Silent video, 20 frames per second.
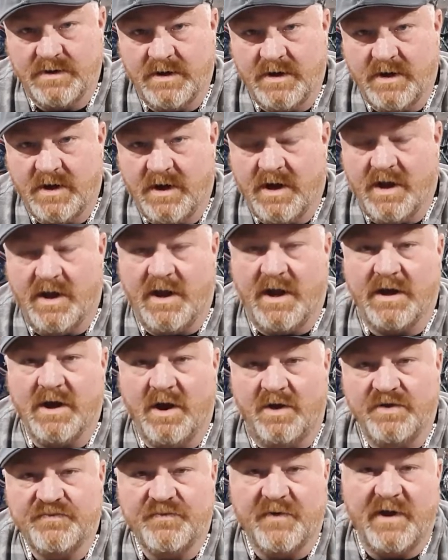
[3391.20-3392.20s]
And that
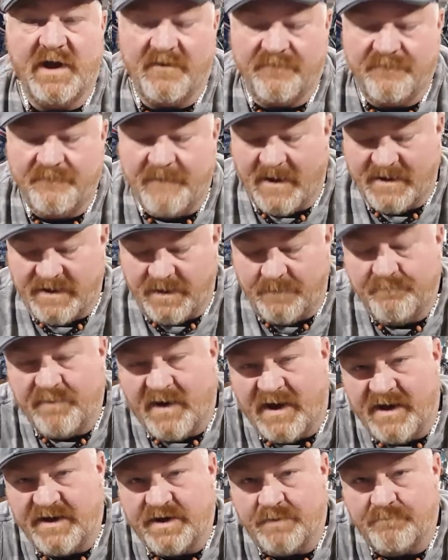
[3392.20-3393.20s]
goes for that fucking
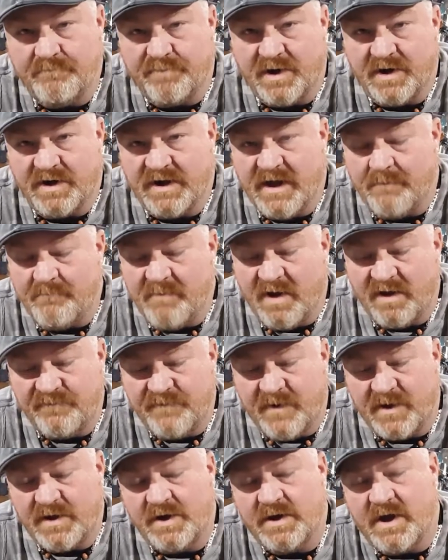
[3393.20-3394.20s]
biking bird. That
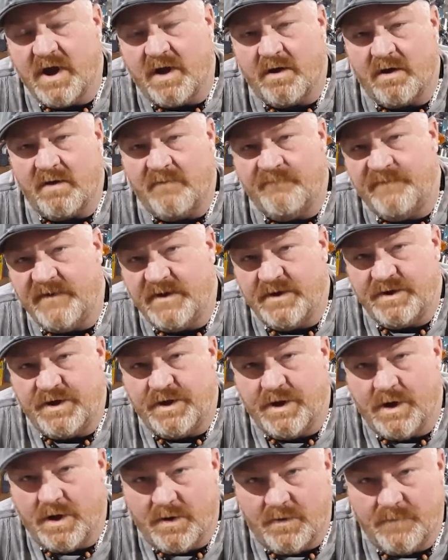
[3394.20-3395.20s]
motherfucker got on a video.